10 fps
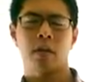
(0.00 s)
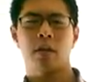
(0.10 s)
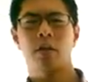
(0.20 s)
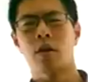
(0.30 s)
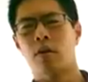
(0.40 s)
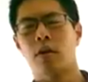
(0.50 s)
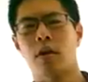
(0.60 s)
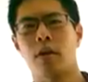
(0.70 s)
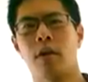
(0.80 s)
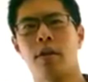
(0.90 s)
So,
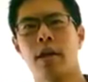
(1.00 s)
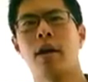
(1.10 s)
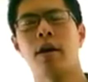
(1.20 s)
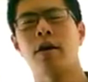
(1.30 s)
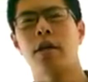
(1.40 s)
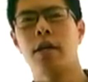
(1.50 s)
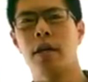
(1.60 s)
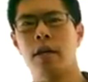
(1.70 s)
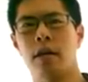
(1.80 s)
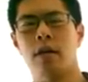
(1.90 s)
here they are
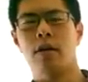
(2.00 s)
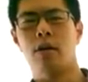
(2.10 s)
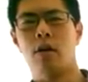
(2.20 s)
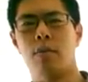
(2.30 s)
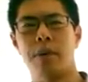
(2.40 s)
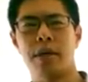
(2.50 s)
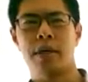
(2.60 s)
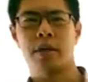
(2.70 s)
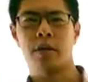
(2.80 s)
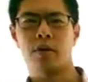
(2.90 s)
in no
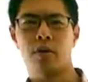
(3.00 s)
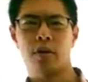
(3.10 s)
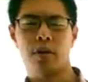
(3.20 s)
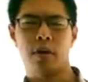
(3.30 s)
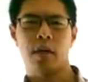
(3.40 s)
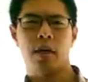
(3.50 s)
particular order.